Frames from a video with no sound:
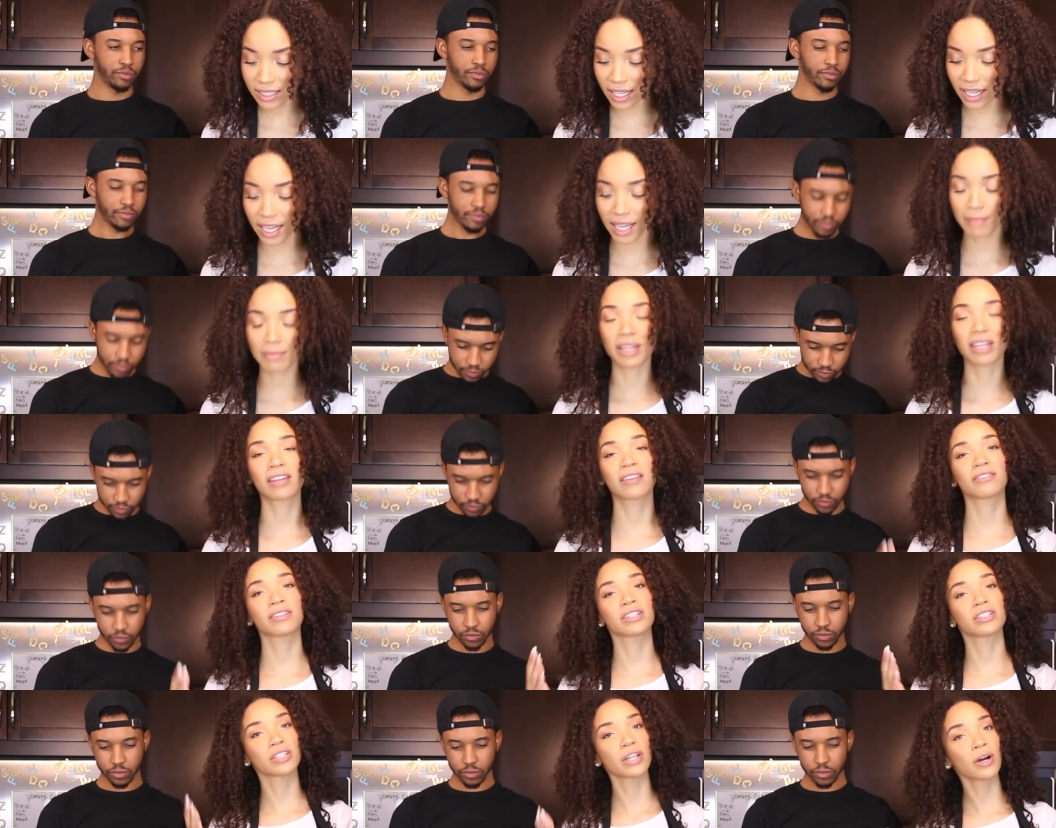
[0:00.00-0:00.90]
Speaker 1: time, and
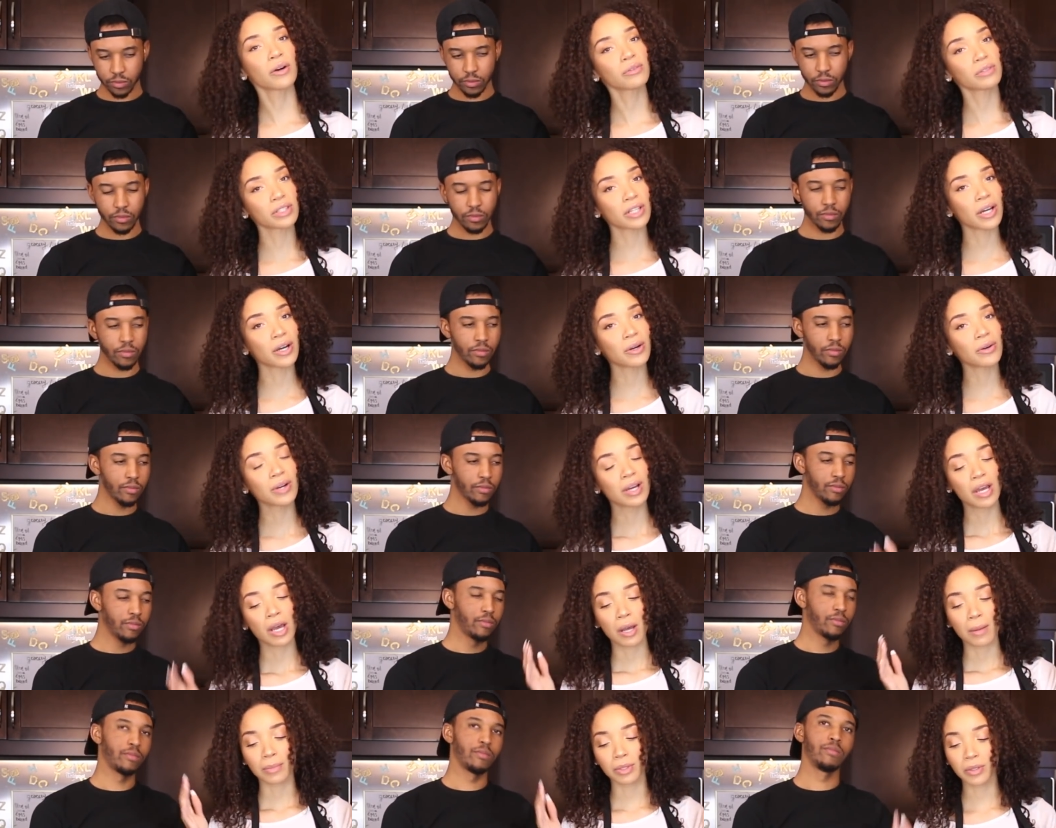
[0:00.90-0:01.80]
if you don't
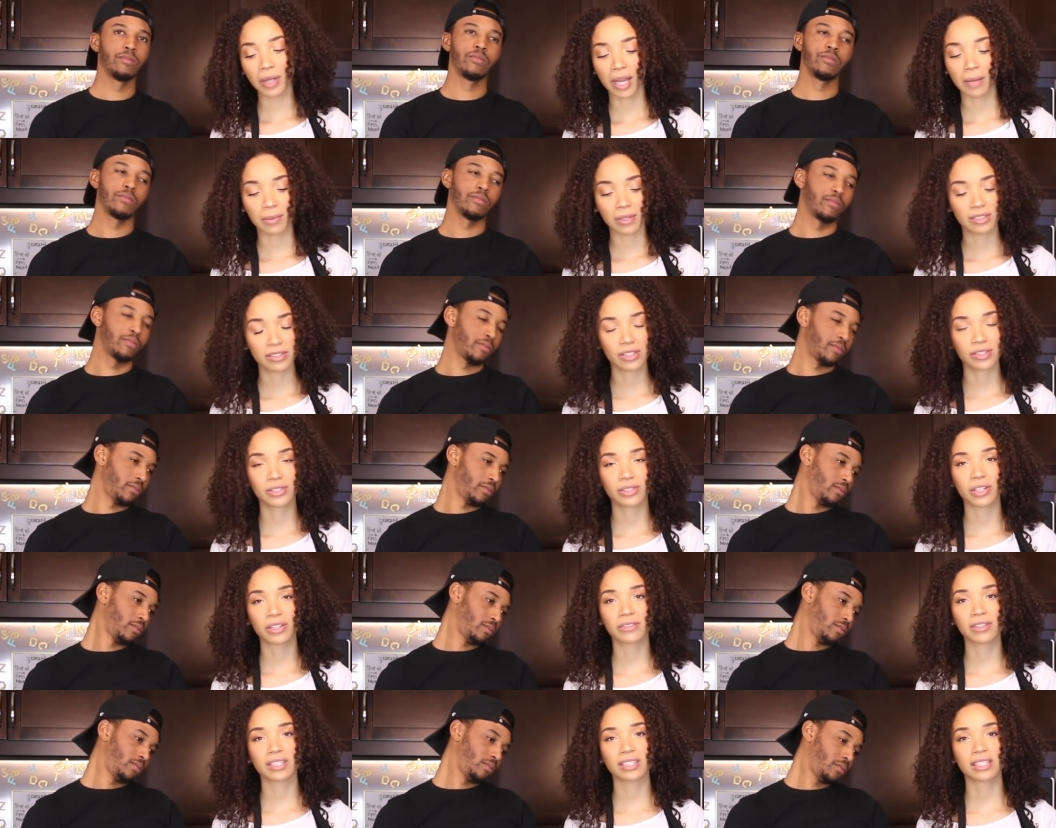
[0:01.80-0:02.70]
know, Blue Apron is a
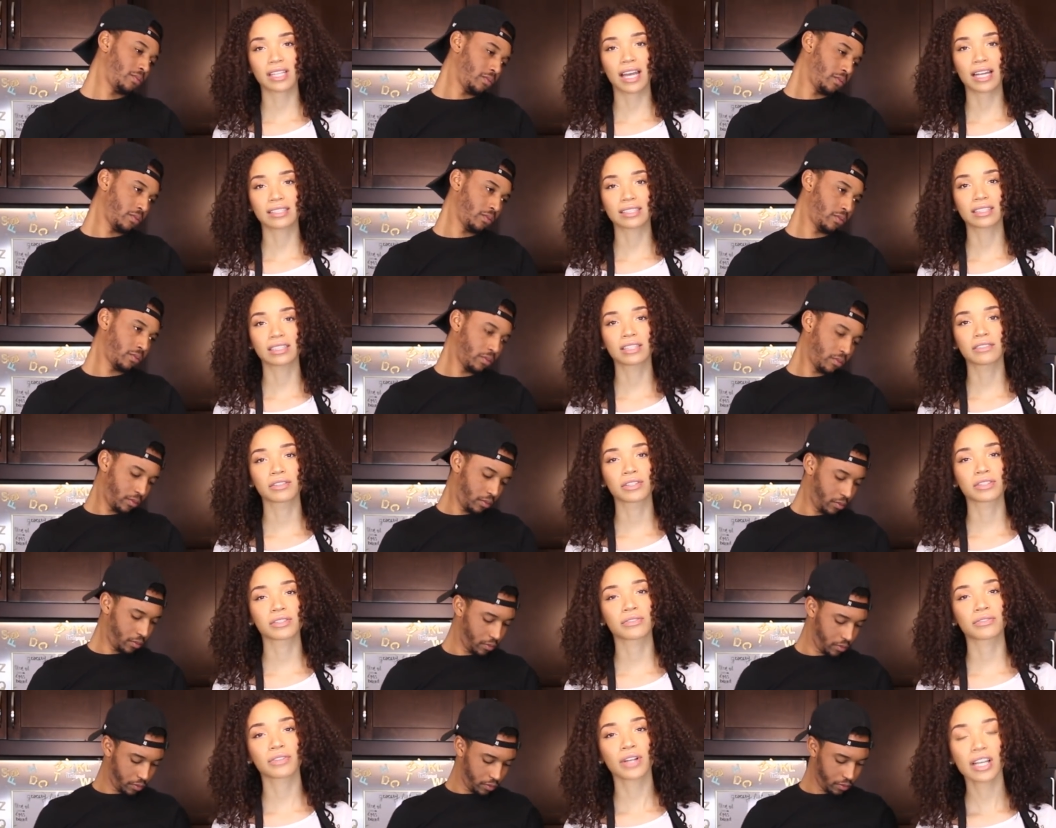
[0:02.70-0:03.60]
service that
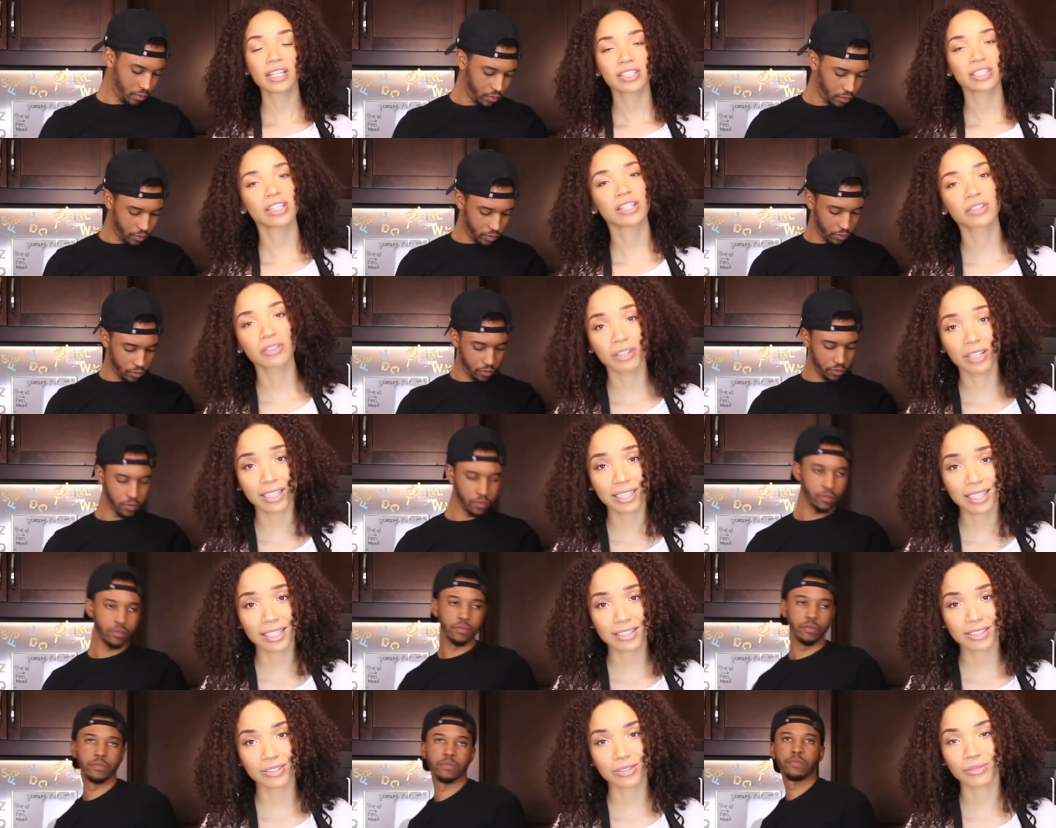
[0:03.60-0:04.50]
delivers fresh
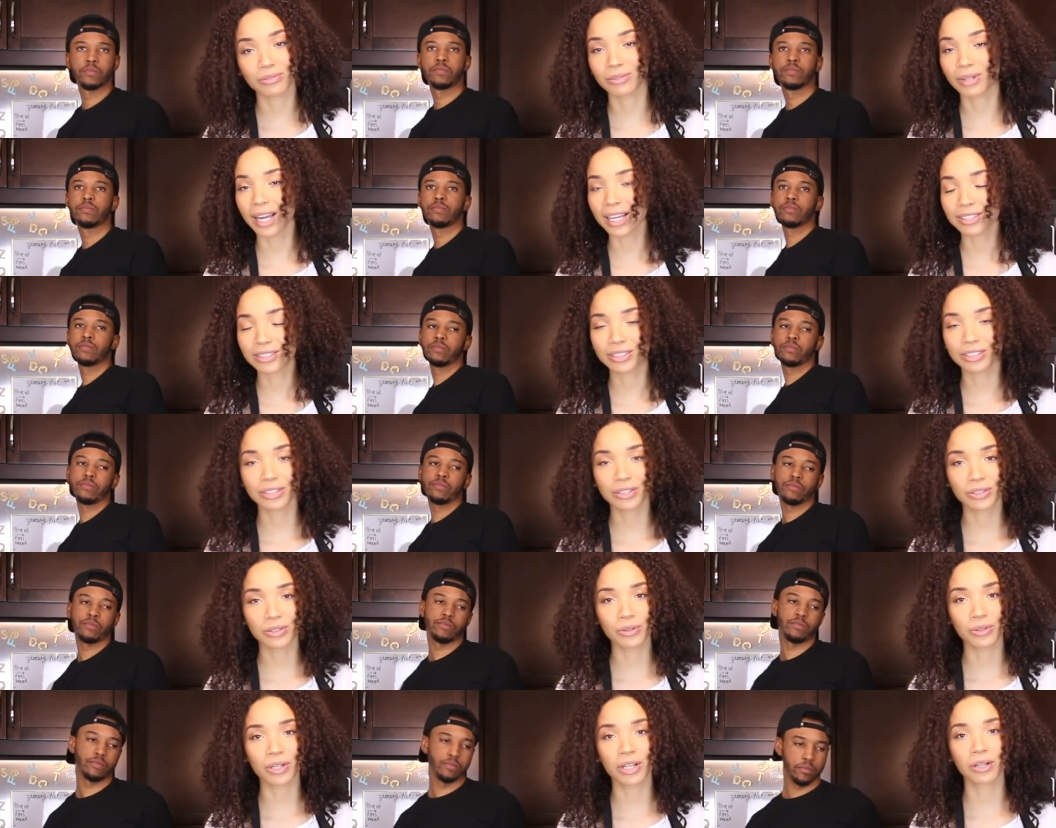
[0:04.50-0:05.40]
ingredients right to
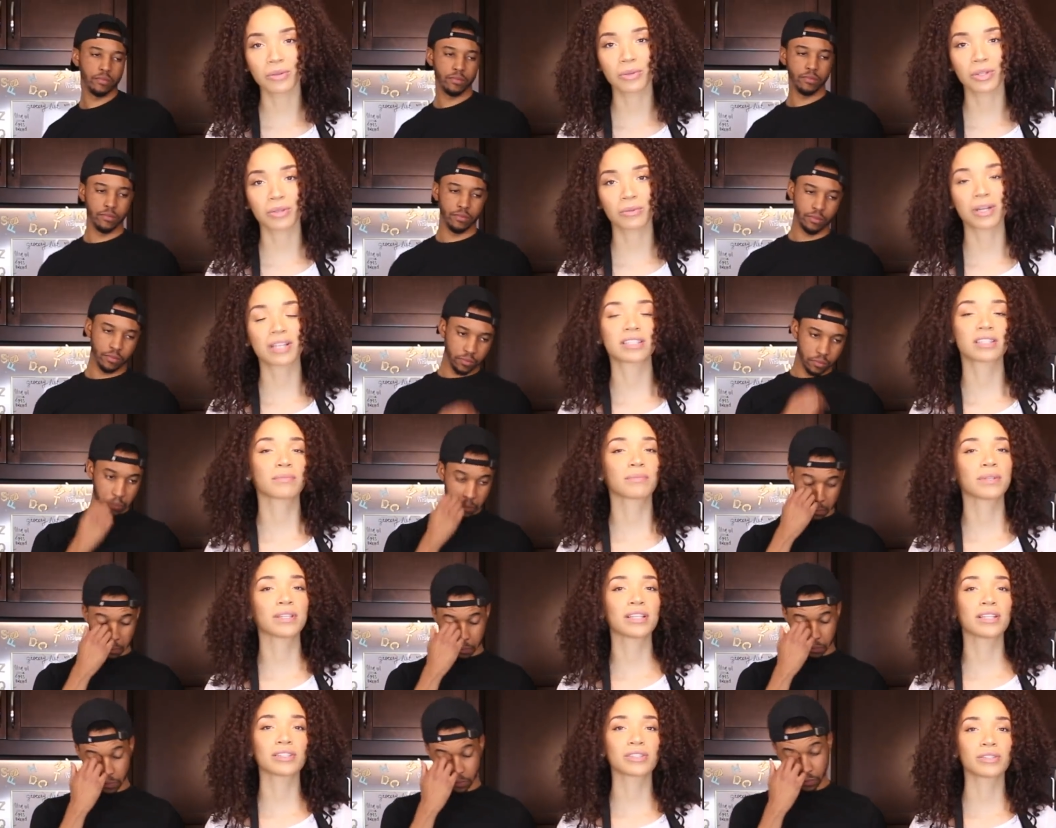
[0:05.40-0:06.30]
your door with
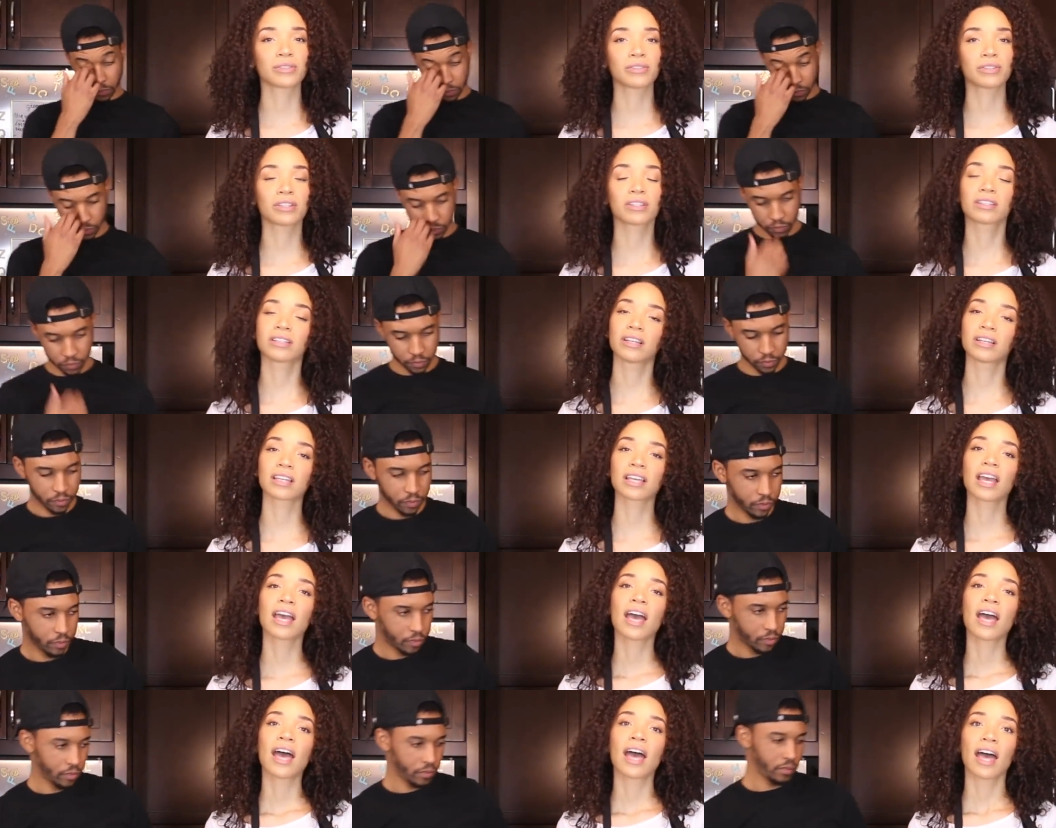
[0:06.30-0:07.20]
recipes so you can
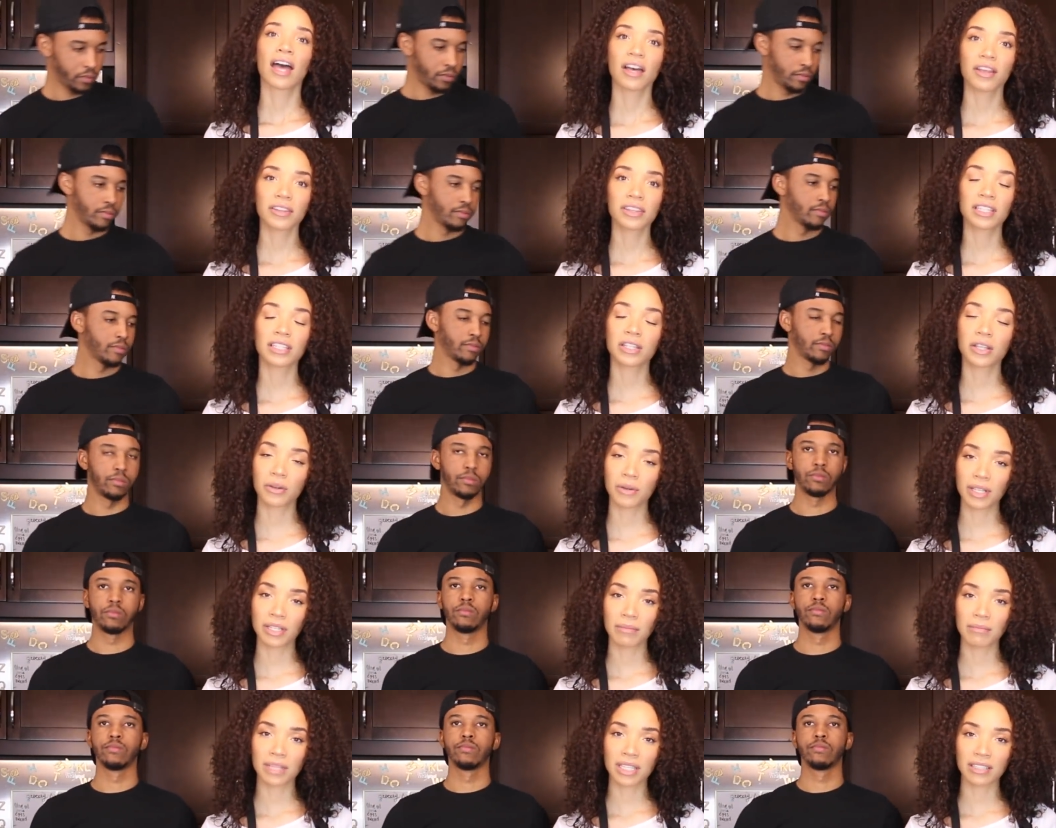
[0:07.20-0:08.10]
cook healthy,
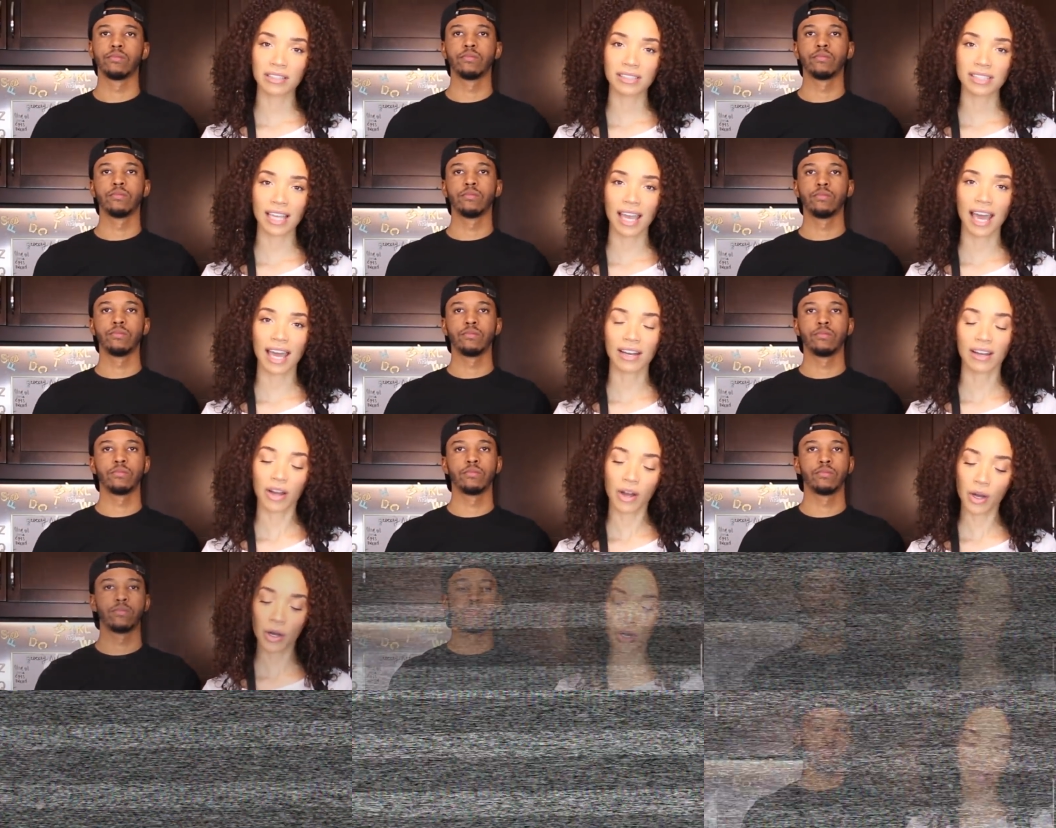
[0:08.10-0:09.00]
quick meals at
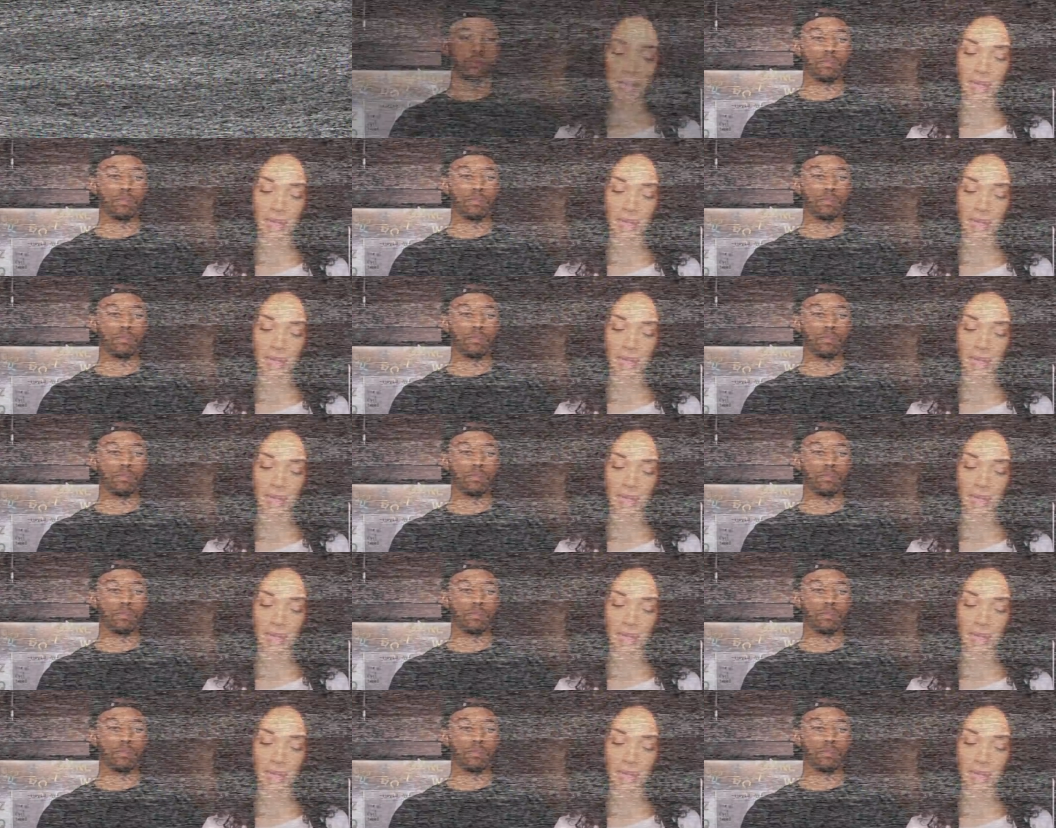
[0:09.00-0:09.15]
home.